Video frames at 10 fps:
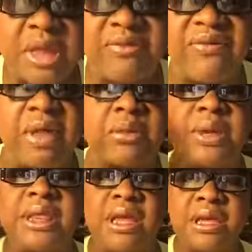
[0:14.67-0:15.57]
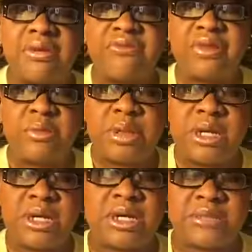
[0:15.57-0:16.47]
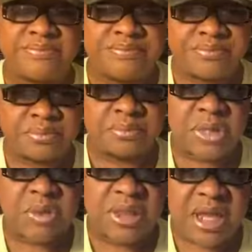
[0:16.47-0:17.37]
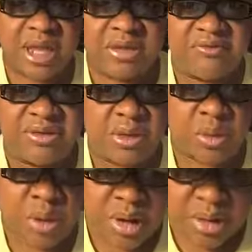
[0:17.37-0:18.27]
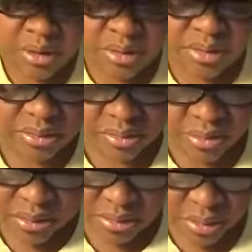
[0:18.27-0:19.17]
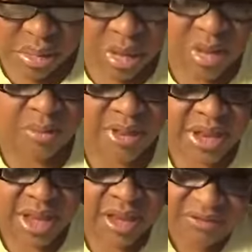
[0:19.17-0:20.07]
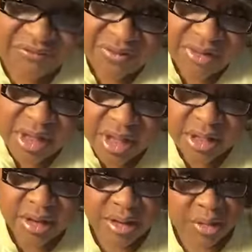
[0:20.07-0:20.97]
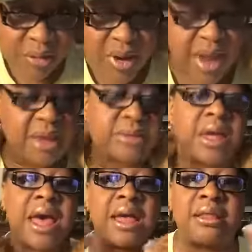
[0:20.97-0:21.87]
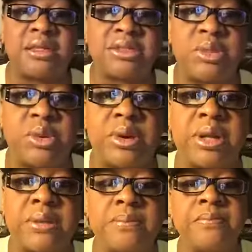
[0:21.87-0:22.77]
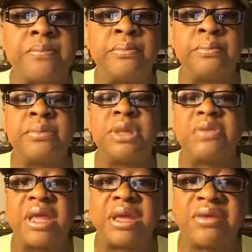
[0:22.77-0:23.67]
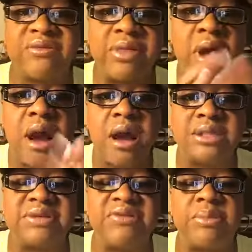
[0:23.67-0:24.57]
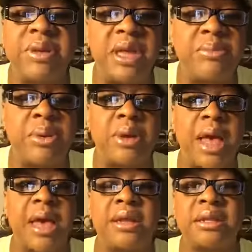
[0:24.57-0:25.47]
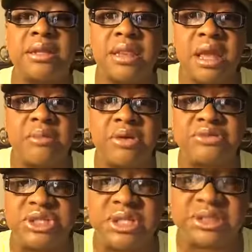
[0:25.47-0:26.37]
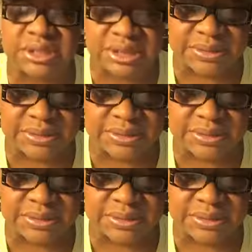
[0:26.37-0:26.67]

Father, we thank you for the blood. We thank you for your word. We thank you for good ground, God, this morning. We thank you for the hearts of your people, God, in the name of Jesus.